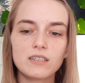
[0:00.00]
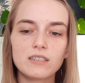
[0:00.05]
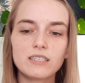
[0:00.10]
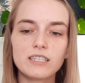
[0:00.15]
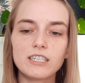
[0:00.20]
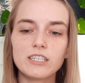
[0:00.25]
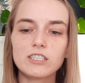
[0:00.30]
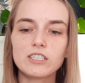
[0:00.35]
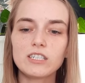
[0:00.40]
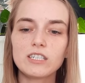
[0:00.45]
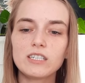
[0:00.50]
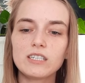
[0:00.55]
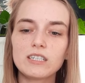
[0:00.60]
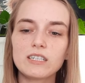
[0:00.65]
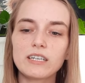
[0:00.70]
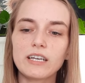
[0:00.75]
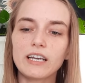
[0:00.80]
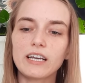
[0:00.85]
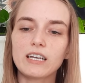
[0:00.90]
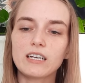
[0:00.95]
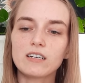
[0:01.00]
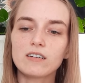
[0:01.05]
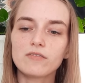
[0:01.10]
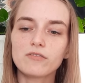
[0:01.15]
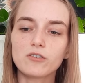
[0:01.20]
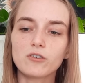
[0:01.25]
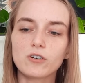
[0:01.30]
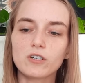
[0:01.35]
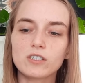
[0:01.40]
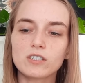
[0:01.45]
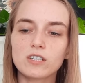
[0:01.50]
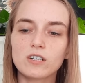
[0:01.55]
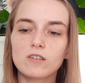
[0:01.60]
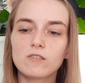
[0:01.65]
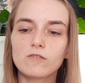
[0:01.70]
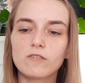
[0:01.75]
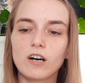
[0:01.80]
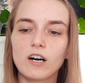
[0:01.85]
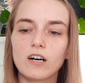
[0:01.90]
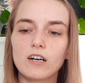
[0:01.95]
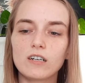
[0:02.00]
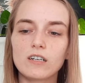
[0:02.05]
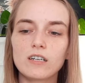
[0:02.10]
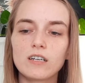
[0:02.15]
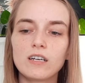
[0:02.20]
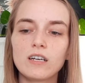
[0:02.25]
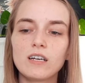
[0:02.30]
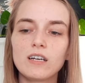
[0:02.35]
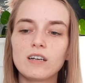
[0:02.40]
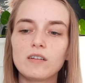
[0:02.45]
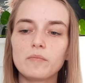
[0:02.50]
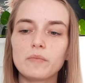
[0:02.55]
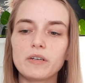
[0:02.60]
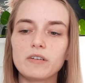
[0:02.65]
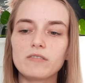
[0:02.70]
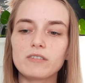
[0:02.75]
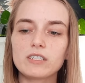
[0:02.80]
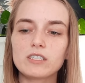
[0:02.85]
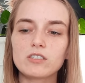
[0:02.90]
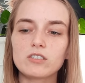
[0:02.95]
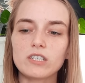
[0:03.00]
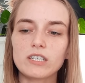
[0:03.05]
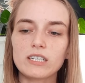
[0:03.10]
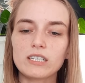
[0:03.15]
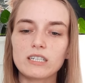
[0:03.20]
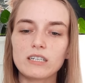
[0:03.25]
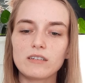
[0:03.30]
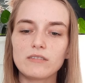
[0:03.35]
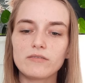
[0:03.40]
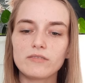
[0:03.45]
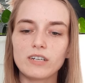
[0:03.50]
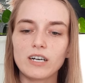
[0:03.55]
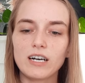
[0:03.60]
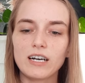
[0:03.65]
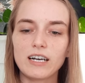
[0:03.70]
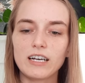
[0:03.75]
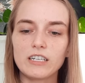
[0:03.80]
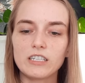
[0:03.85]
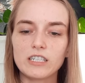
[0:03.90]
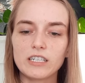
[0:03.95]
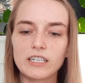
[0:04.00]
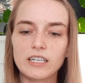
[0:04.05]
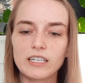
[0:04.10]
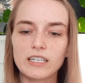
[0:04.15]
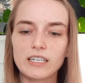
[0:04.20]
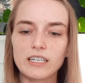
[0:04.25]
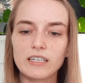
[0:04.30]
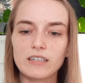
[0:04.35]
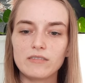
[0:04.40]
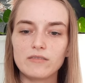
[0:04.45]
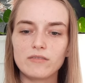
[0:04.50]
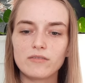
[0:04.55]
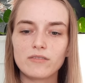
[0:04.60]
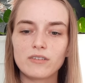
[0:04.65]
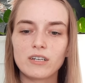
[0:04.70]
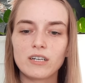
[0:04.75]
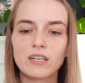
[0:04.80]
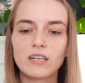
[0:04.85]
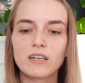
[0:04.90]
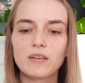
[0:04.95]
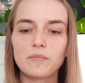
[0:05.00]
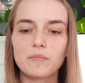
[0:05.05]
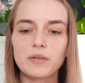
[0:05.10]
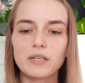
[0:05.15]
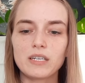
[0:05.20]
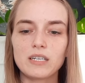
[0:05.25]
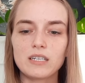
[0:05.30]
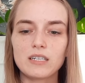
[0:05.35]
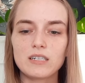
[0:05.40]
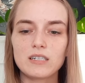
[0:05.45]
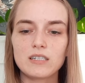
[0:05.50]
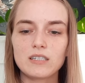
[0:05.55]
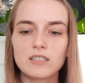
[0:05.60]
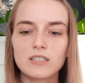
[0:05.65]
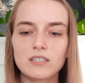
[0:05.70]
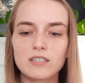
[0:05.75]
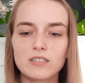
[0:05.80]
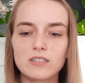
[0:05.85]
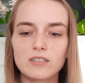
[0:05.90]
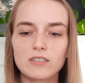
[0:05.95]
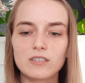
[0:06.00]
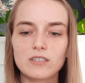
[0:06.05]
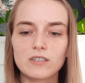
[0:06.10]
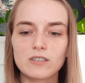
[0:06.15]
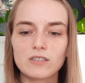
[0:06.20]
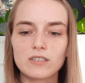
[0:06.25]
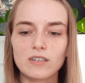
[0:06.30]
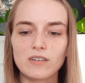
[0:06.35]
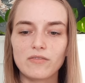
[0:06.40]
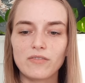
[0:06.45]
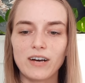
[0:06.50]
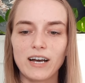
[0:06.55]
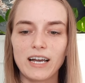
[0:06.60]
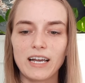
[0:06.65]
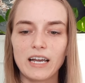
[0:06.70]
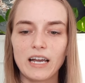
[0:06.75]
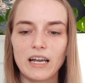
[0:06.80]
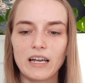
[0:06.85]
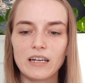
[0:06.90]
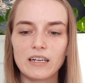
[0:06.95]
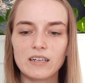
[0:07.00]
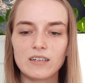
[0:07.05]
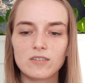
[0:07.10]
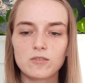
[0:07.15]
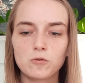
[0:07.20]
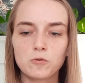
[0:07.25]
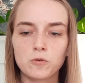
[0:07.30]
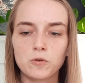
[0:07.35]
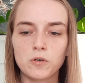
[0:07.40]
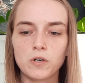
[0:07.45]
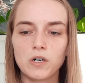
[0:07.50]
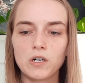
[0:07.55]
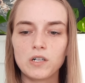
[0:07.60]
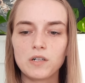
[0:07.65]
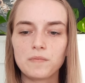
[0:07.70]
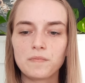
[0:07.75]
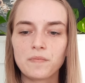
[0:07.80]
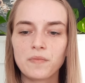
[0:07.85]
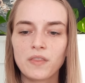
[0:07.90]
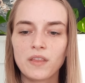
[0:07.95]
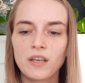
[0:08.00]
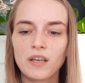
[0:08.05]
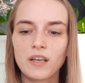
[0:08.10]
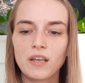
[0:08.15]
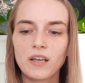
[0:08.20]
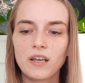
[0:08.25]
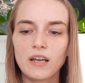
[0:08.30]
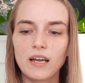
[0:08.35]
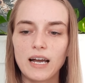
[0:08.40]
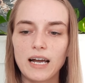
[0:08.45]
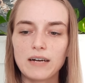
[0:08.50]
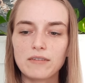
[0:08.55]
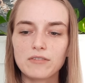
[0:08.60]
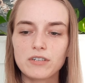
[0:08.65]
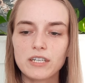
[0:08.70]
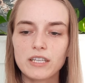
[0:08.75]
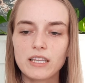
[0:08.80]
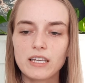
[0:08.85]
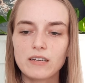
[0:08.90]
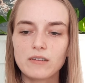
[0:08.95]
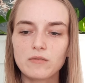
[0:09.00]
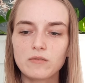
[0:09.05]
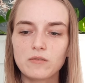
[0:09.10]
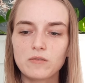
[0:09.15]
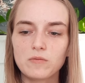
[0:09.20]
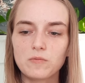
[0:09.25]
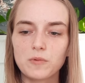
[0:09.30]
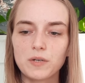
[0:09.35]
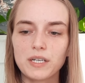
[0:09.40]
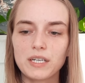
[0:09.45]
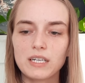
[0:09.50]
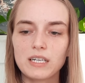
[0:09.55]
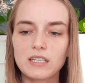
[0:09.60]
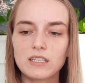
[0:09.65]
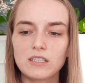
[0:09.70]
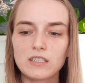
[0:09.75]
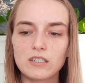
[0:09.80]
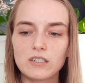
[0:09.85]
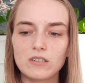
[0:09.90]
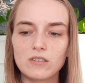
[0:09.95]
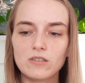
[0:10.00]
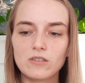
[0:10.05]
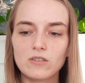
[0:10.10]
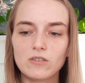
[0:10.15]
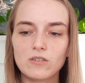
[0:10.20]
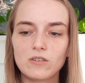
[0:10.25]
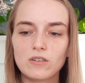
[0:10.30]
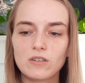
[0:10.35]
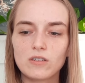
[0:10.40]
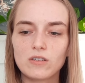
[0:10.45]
Teaching can, of course, go wrong, be restrictive, not educative, be stultifying, cruel. Everything we do